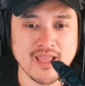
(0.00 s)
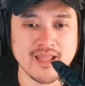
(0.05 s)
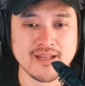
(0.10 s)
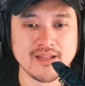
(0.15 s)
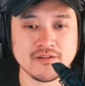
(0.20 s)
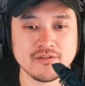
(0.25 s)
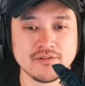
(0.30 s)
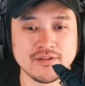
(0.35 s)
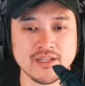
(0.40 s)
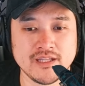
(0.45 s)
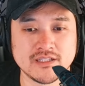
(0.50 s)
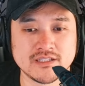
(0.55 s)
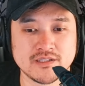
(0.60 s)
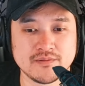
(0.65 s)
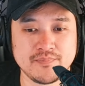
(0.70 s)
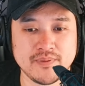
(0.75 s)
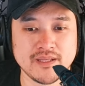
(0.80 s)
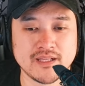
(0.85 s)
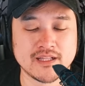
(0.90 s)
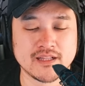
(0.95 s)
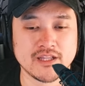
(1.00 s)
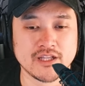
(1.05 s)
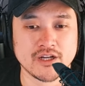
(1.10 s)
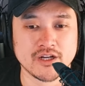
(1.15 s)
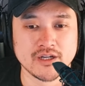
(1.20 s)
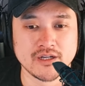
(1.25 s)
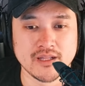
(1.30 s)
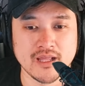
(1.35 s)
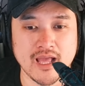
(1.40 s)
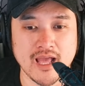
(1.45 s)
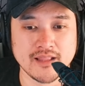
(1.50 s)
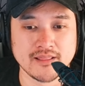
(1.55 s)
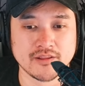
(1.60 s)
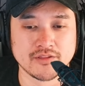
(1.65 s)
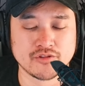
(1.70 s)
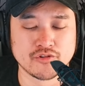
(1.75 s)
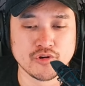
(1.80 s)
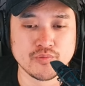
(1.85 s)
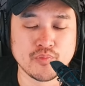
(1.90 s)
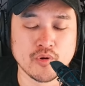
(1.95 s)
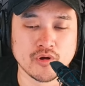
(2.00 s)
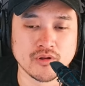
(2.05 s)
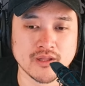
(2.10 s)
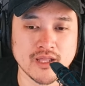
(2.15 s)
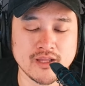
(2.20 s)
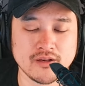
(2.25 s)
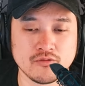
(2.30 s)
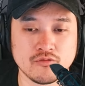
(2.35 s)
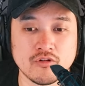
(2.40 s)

and it'll need to be cleared at the 3-point line,